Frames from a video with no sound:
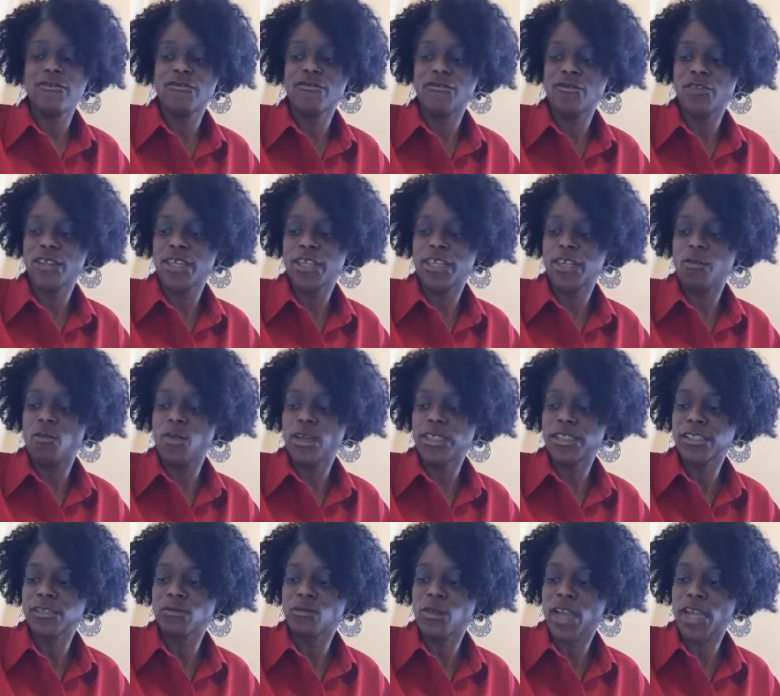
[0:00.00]
a friend that
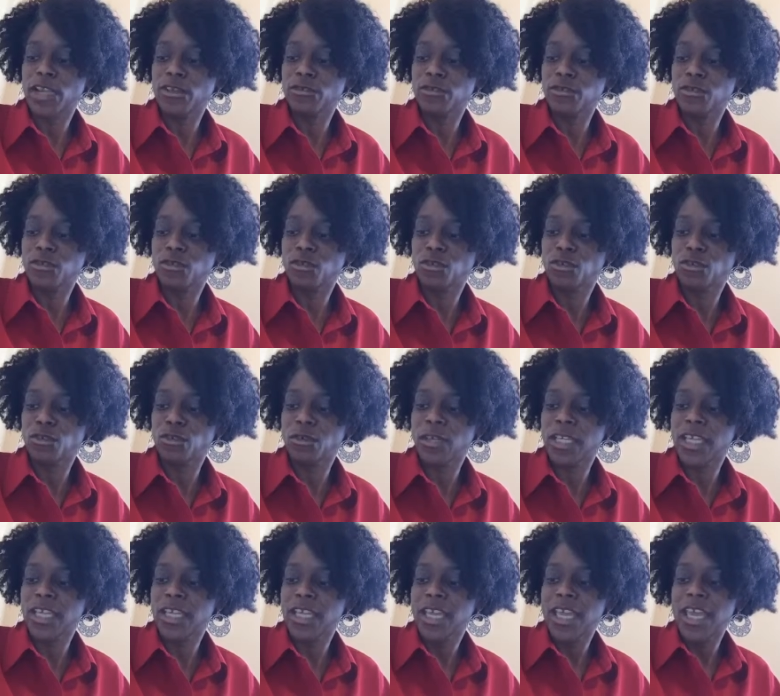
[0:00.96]
wants to write her
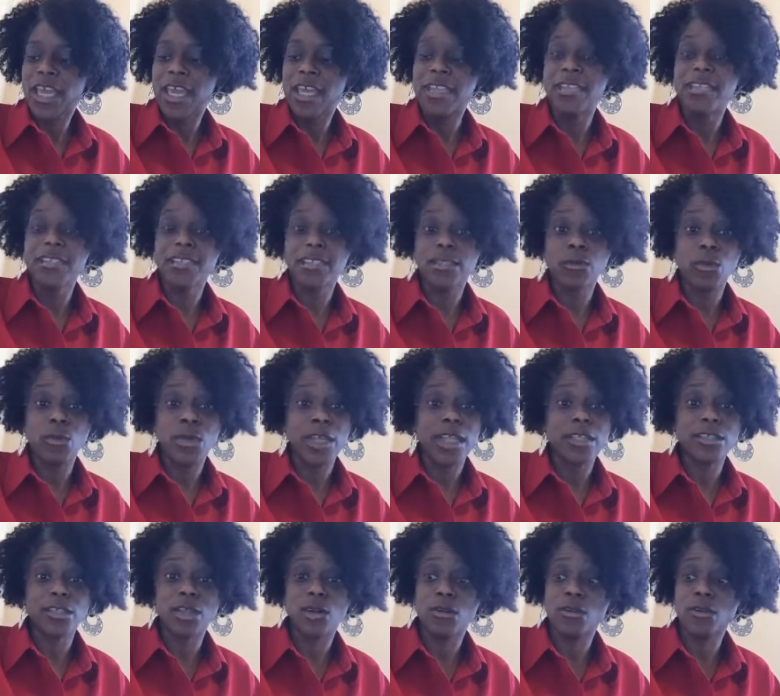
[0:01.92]
story, and this is what I
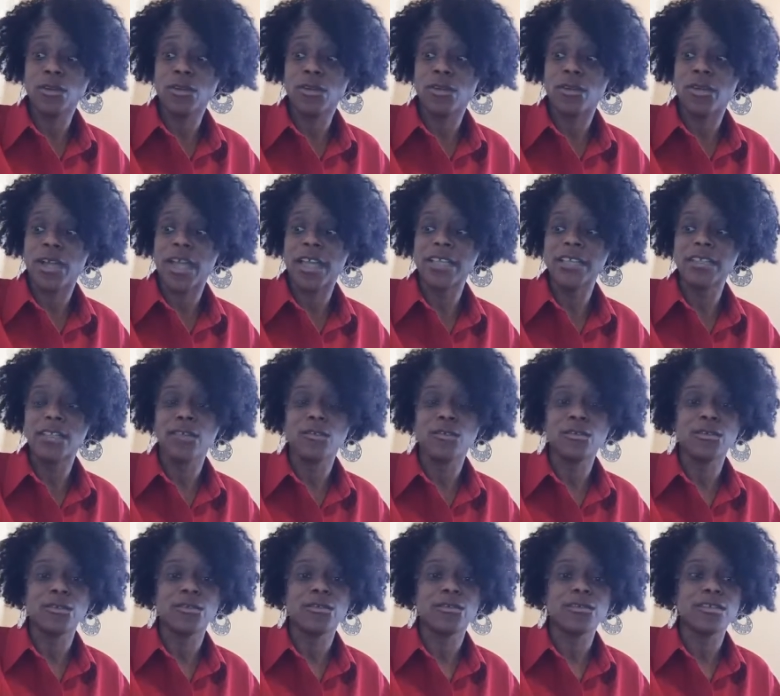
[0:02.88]
told her.
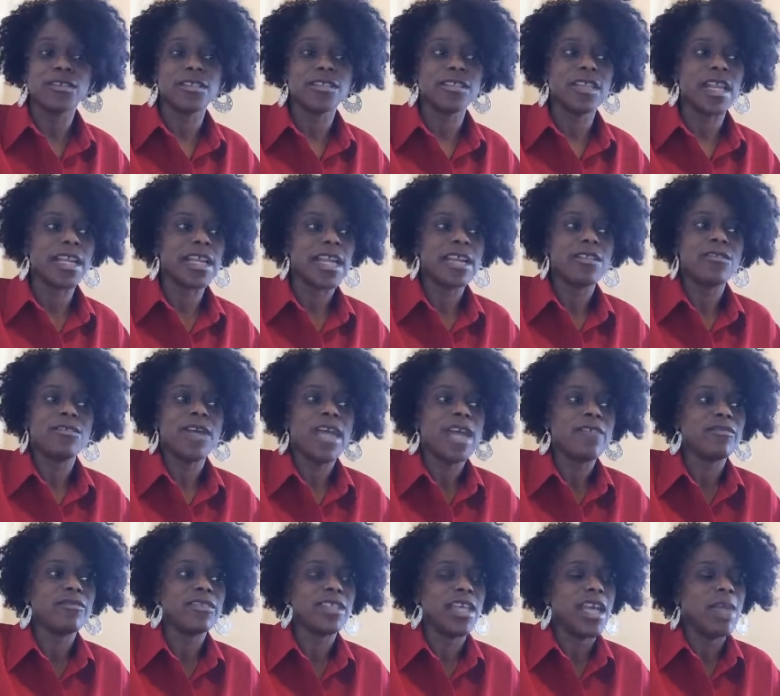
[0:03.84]
She's like, I don't
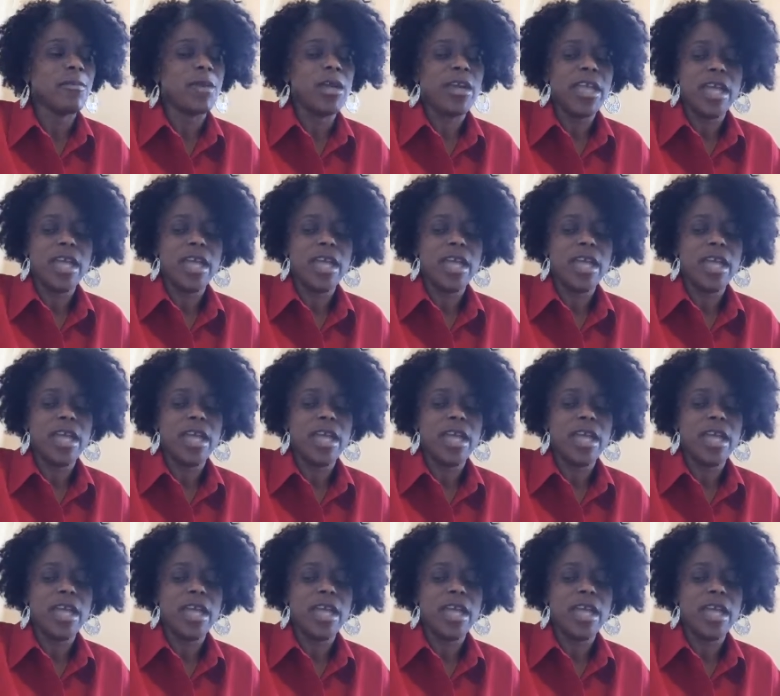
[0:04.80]
have time.